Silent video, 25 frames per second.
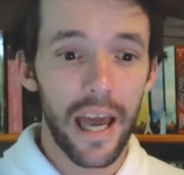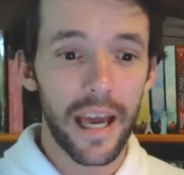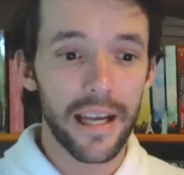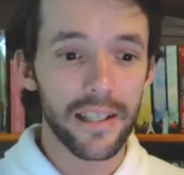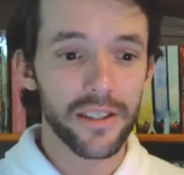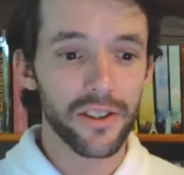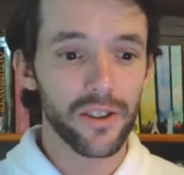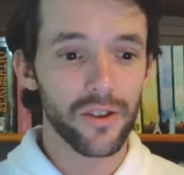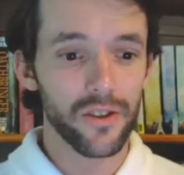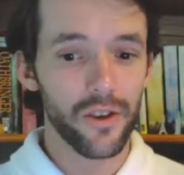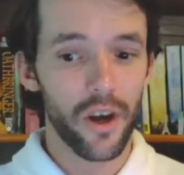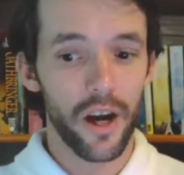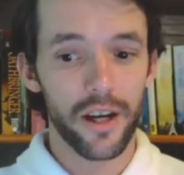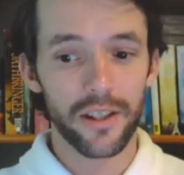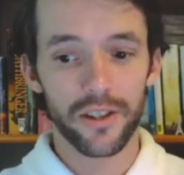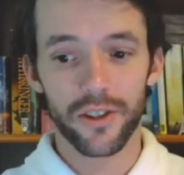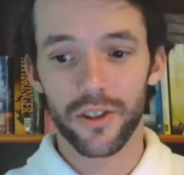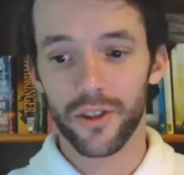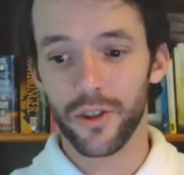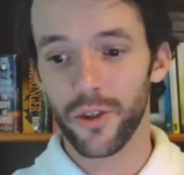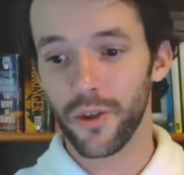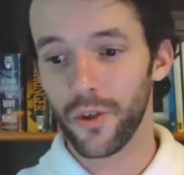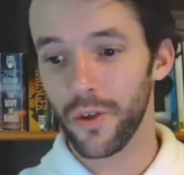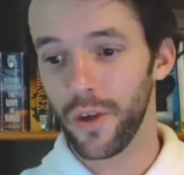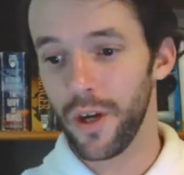it's not
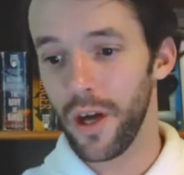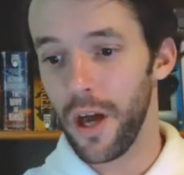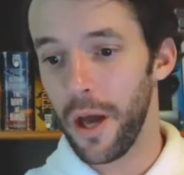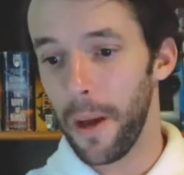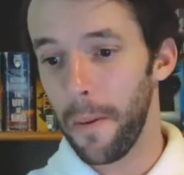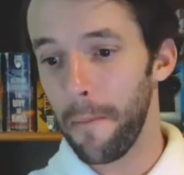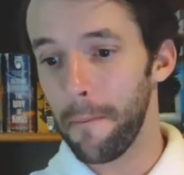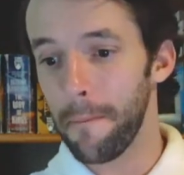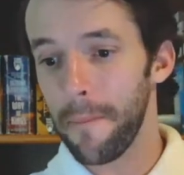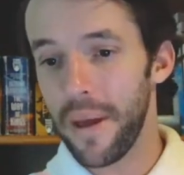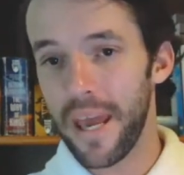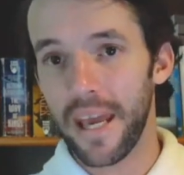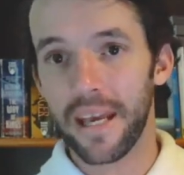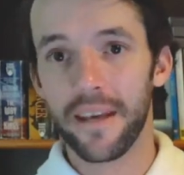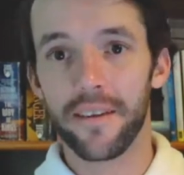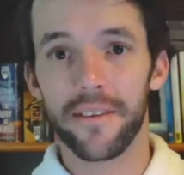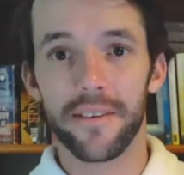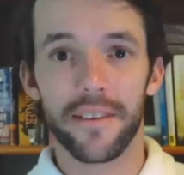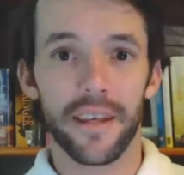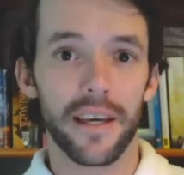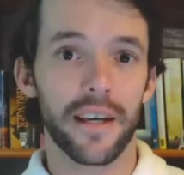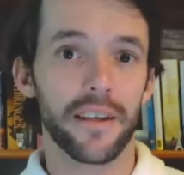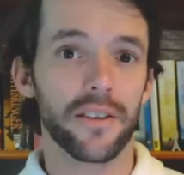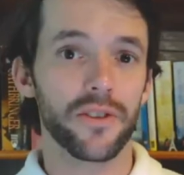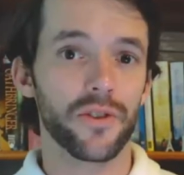to make
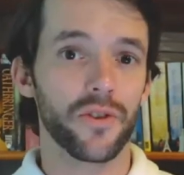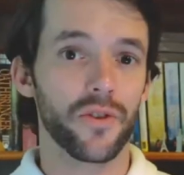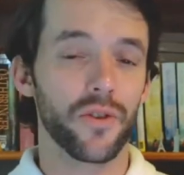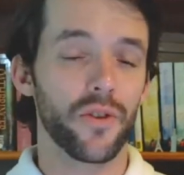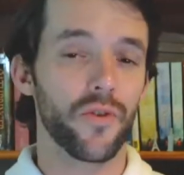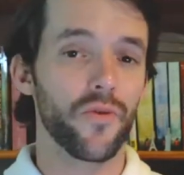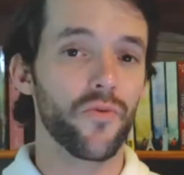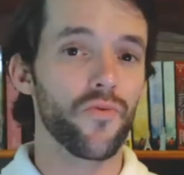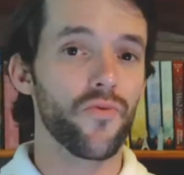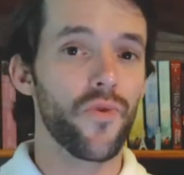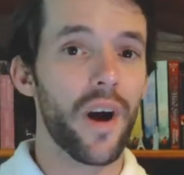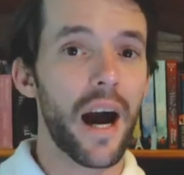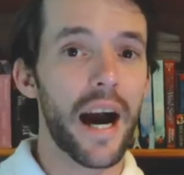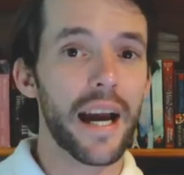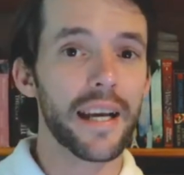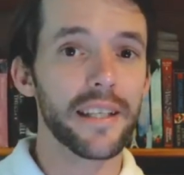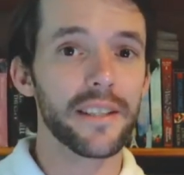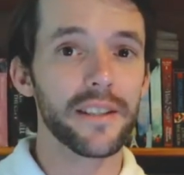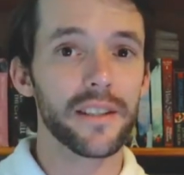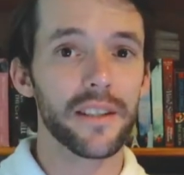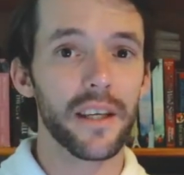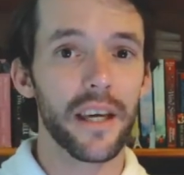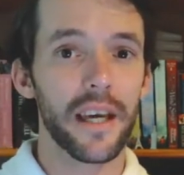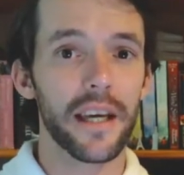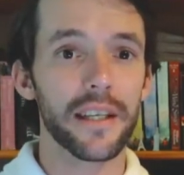things
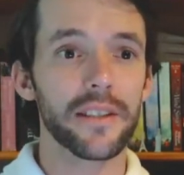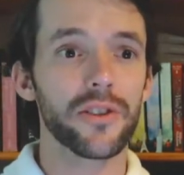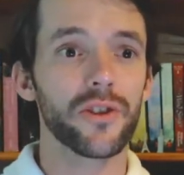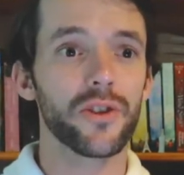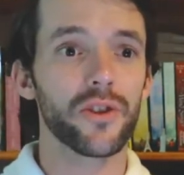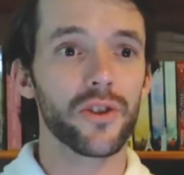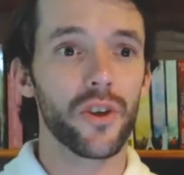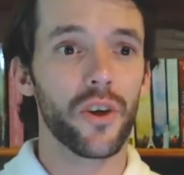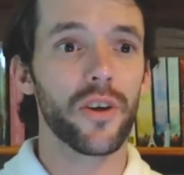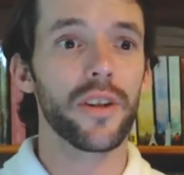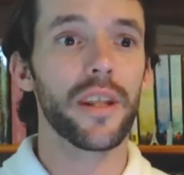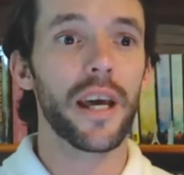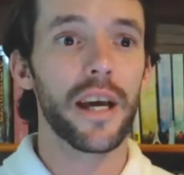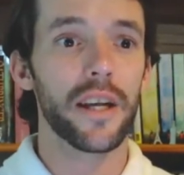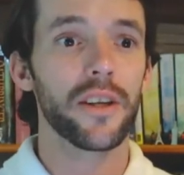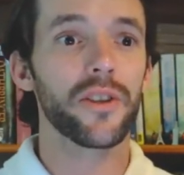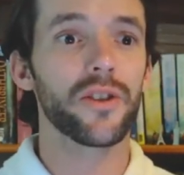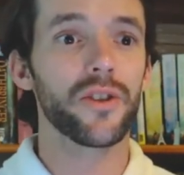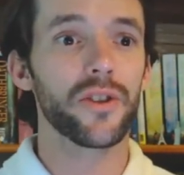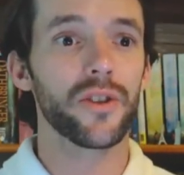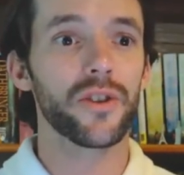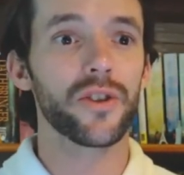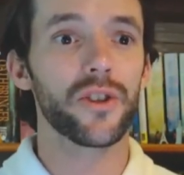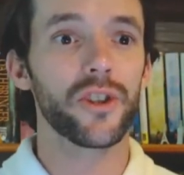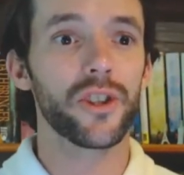right, it's so that
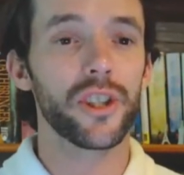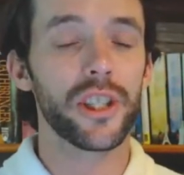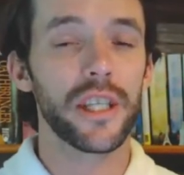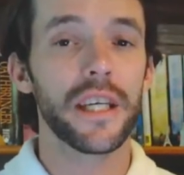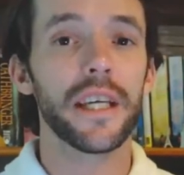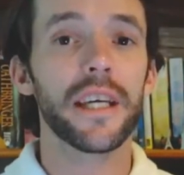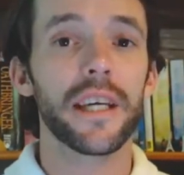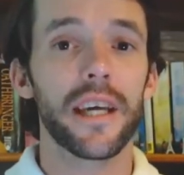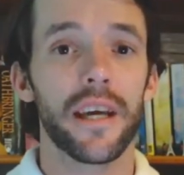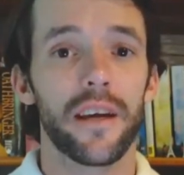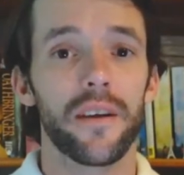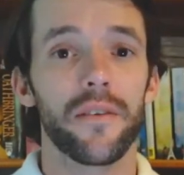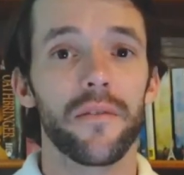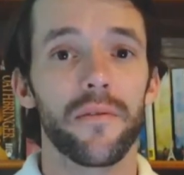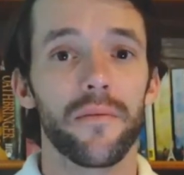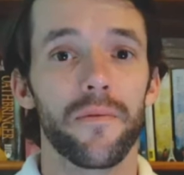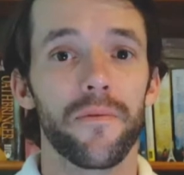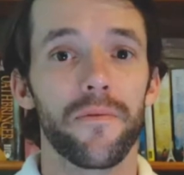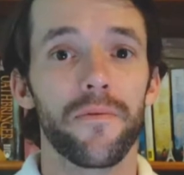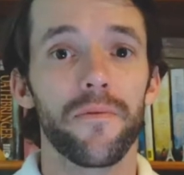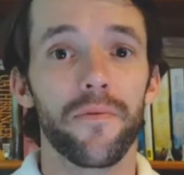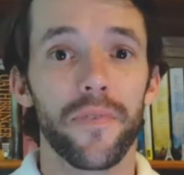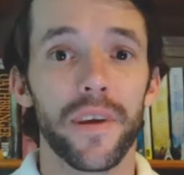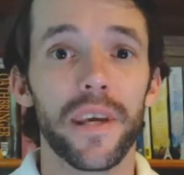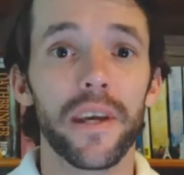she can
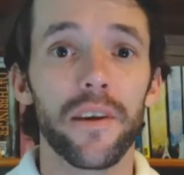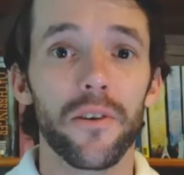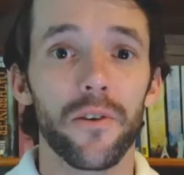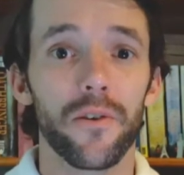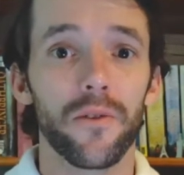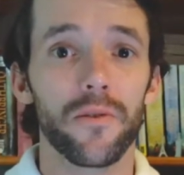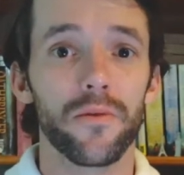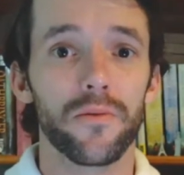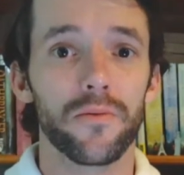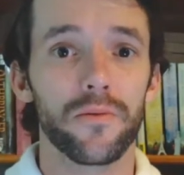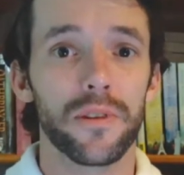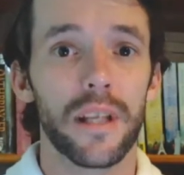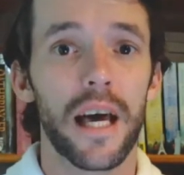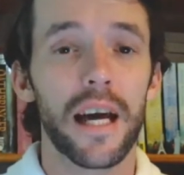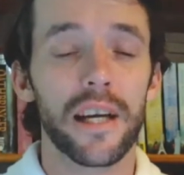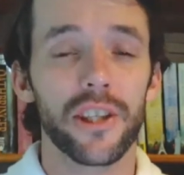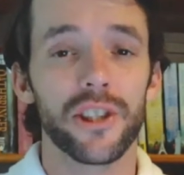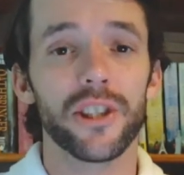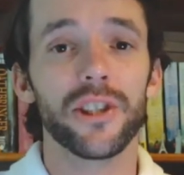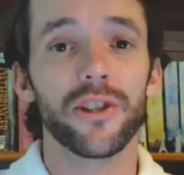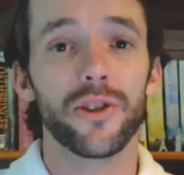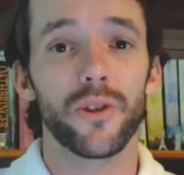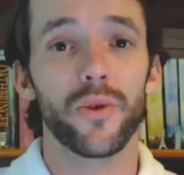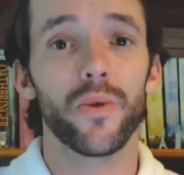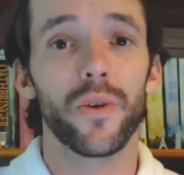feel like
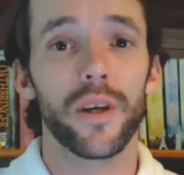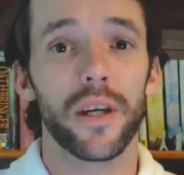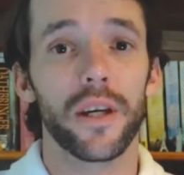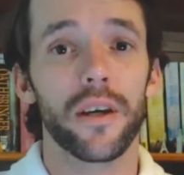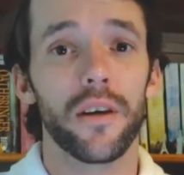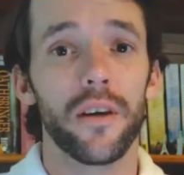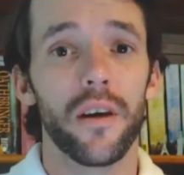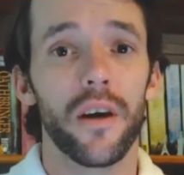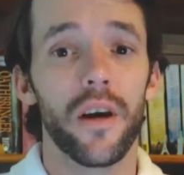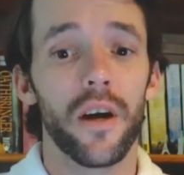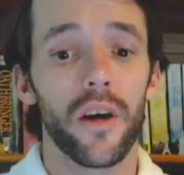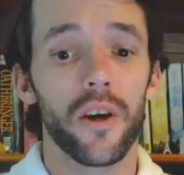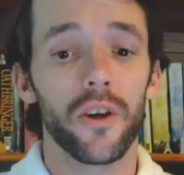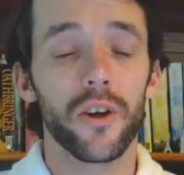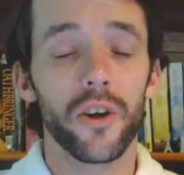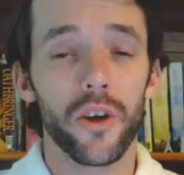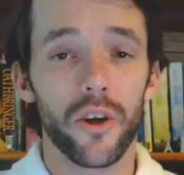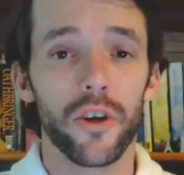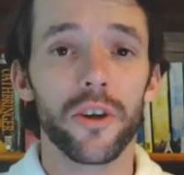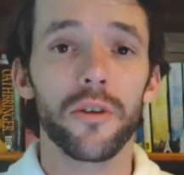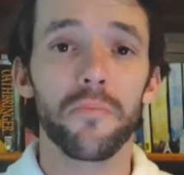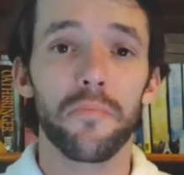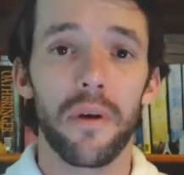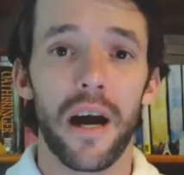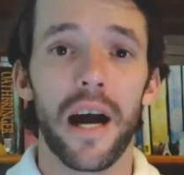she's doing
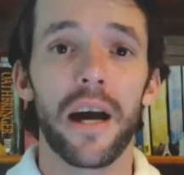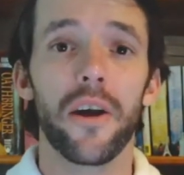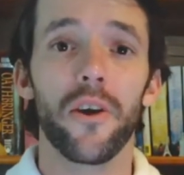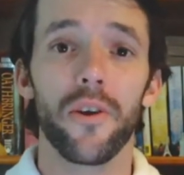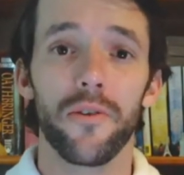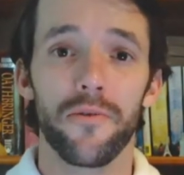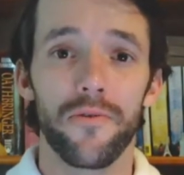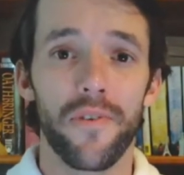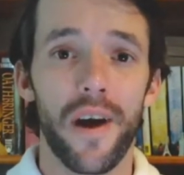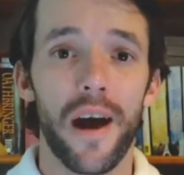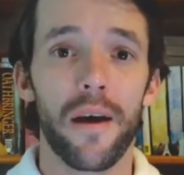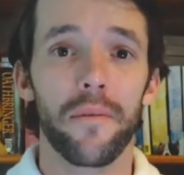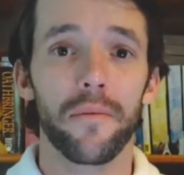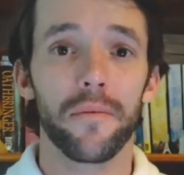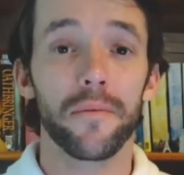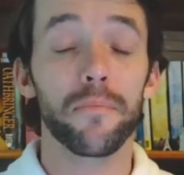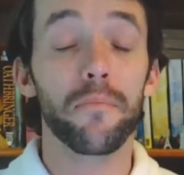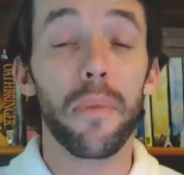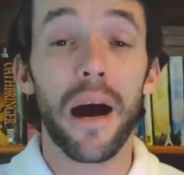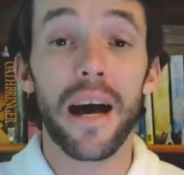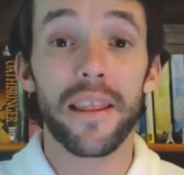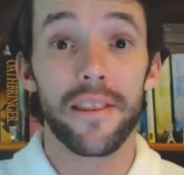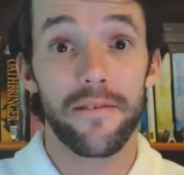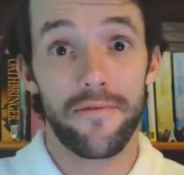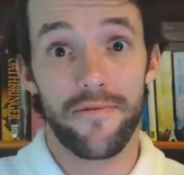good by, her fam
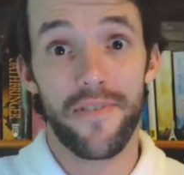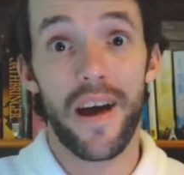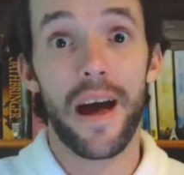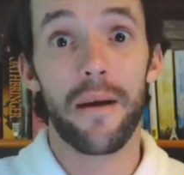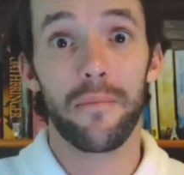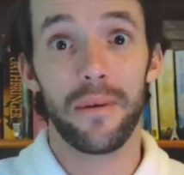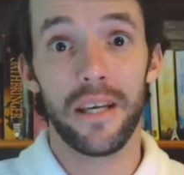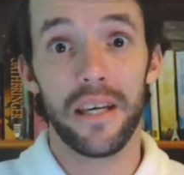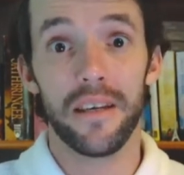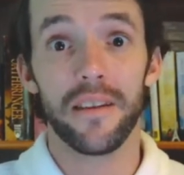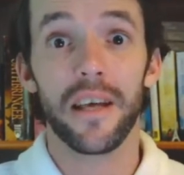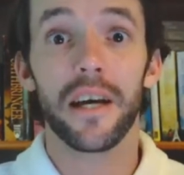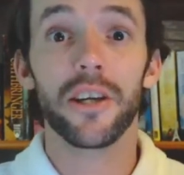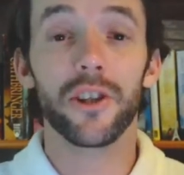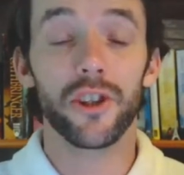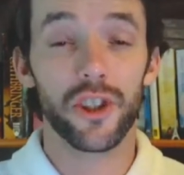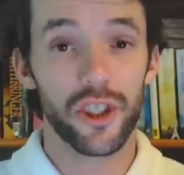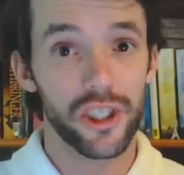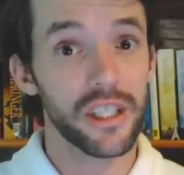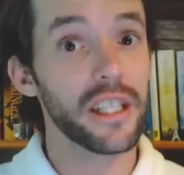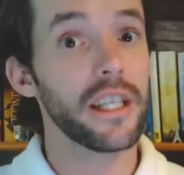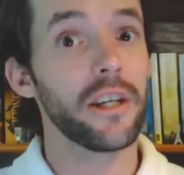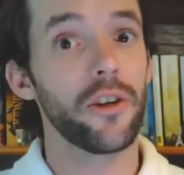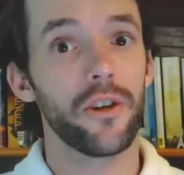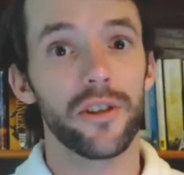by the family that
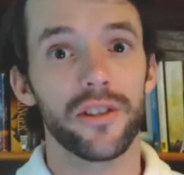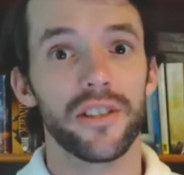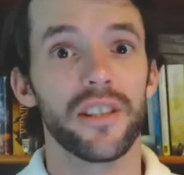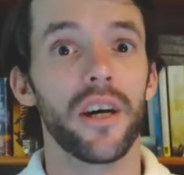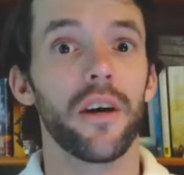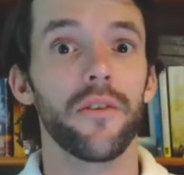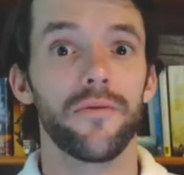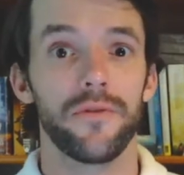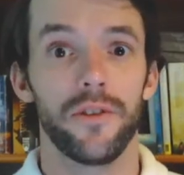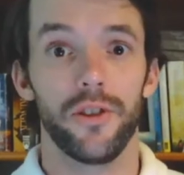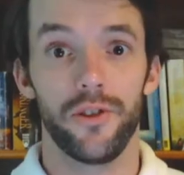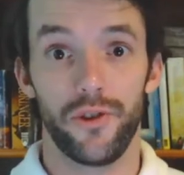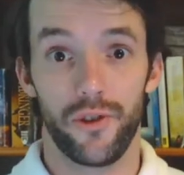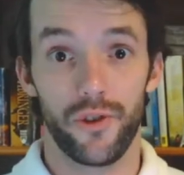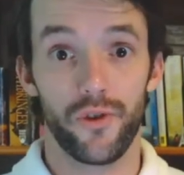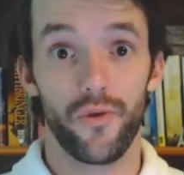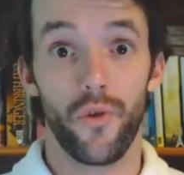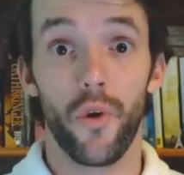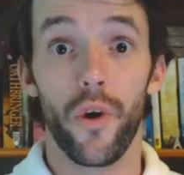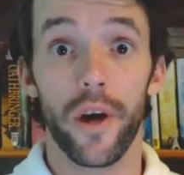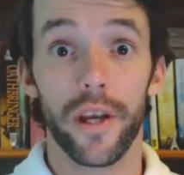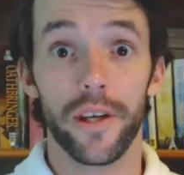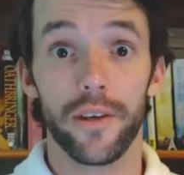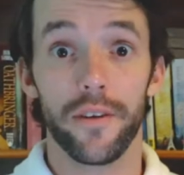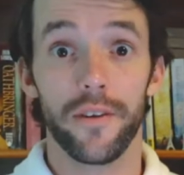she herself
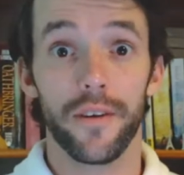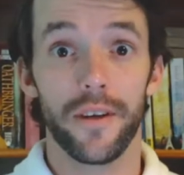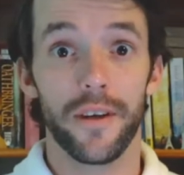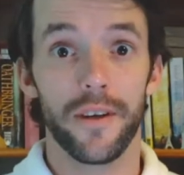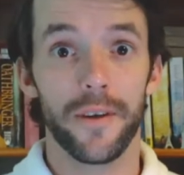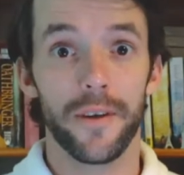destroyed.